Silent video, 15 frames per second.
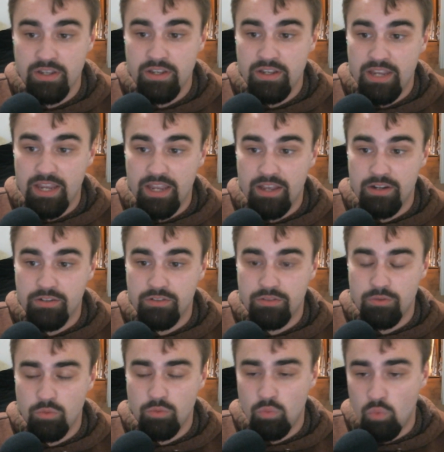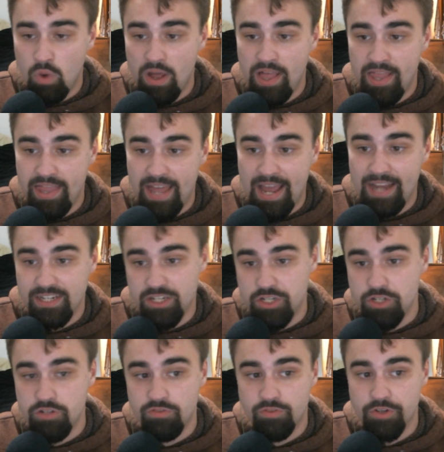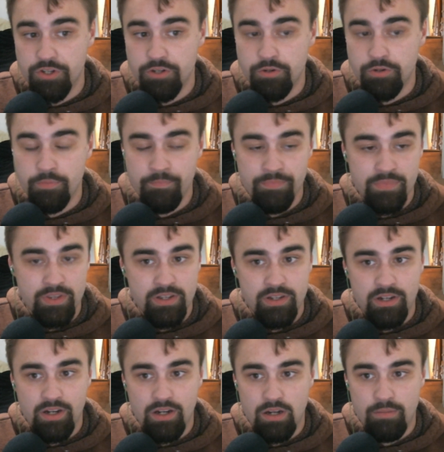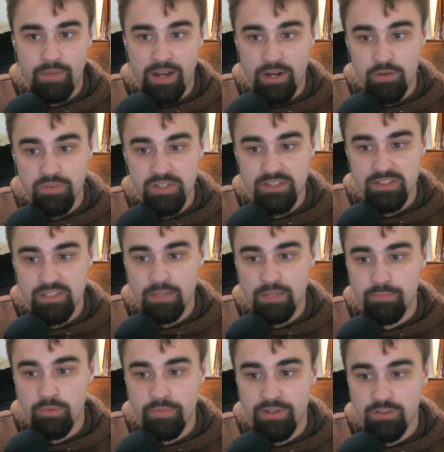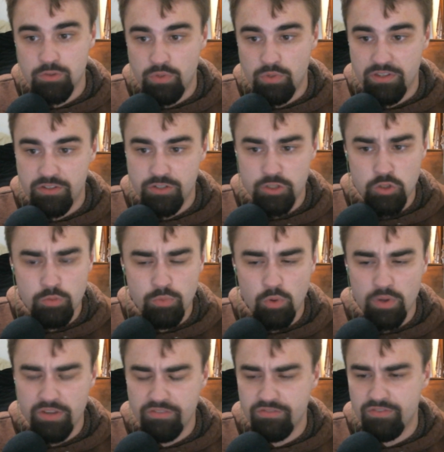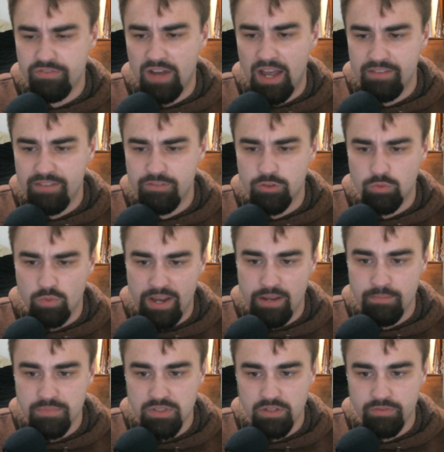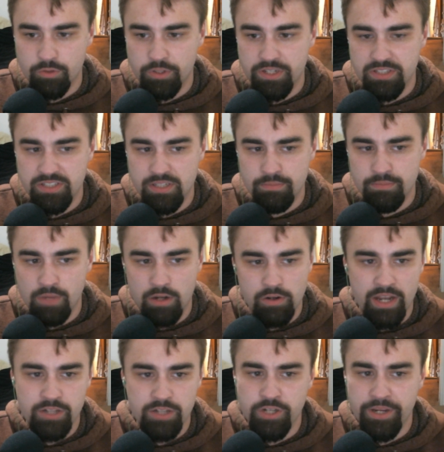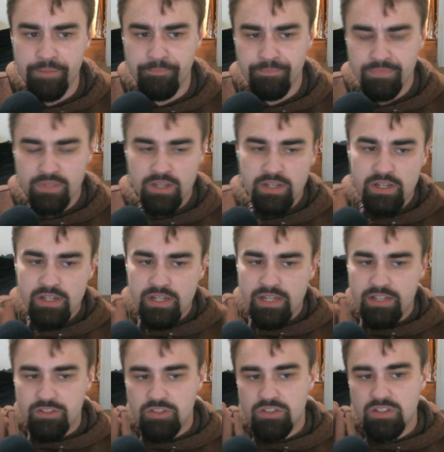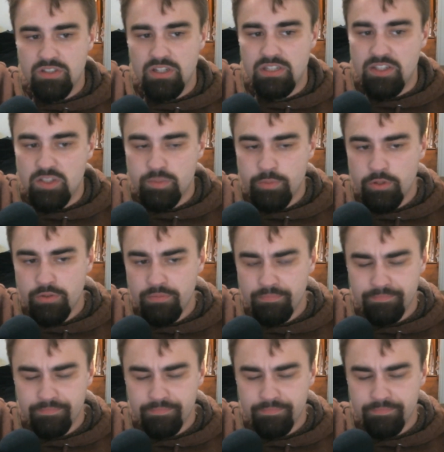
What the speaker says: and what that can do for you. I only supplement with 2.5 grams of creatine monohydrate. It's just a teaspoon.